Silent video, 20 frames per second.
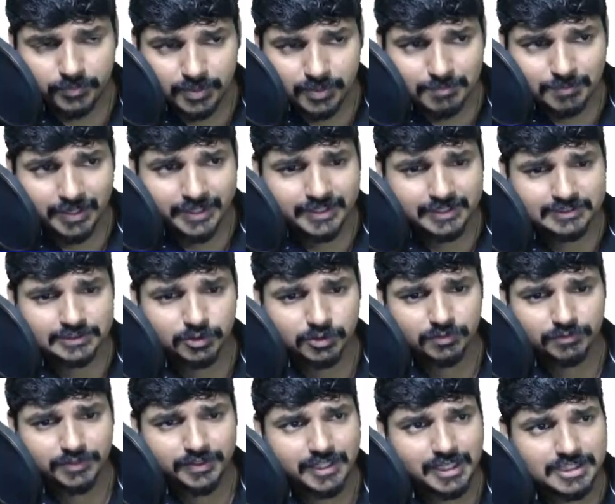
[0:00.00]
minus
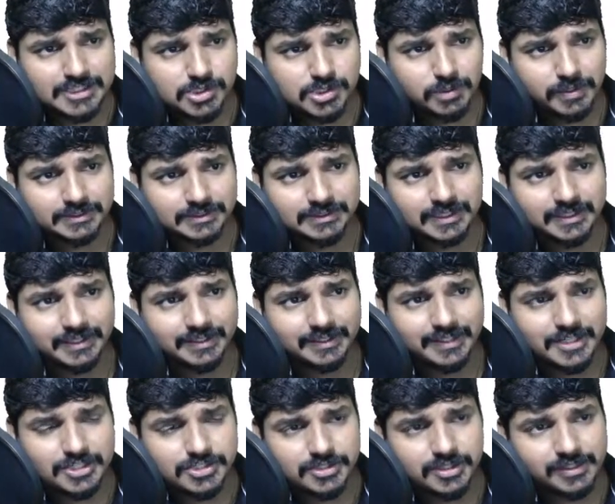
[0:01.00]
of e raised to x
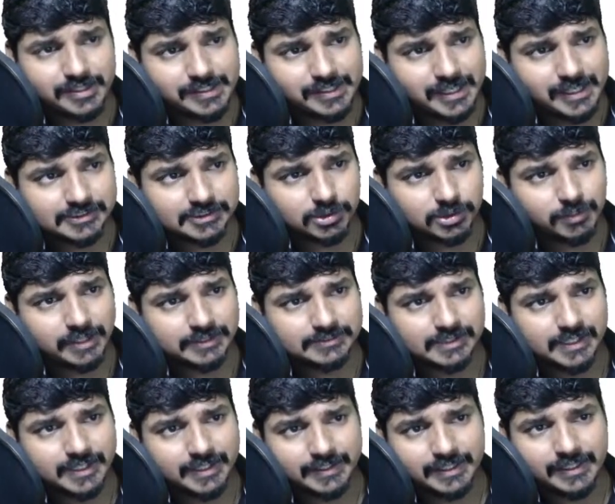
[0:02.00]
integration e raised to x,
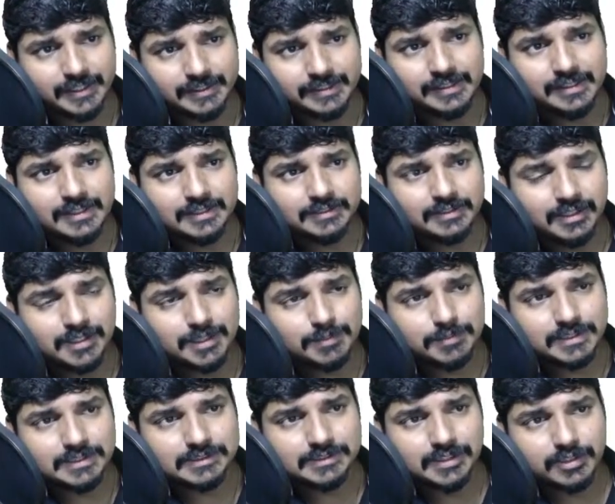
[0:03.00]
and again the
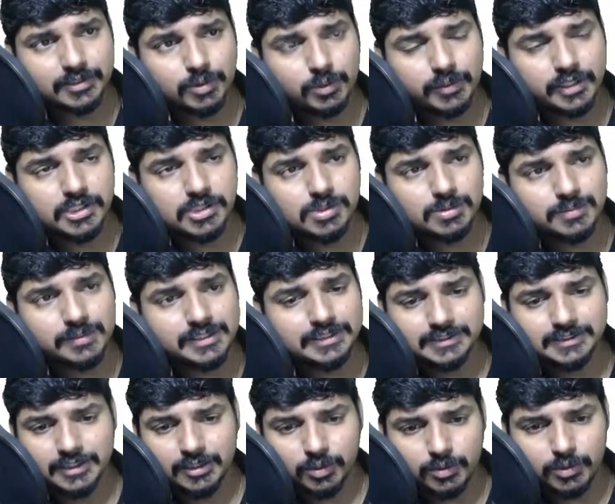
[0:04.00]
limits are going to be
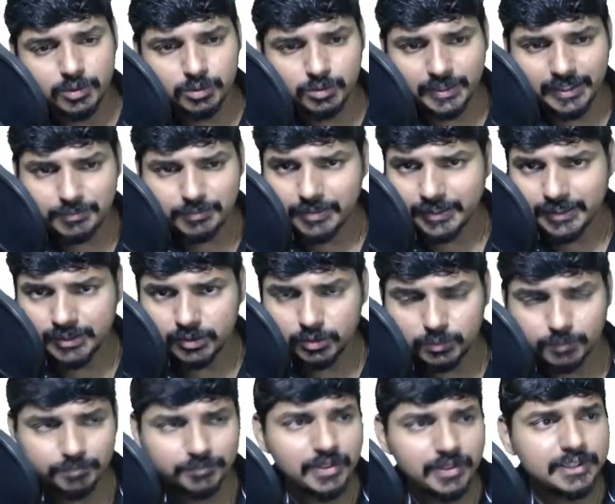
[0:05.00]
0 to a by 2.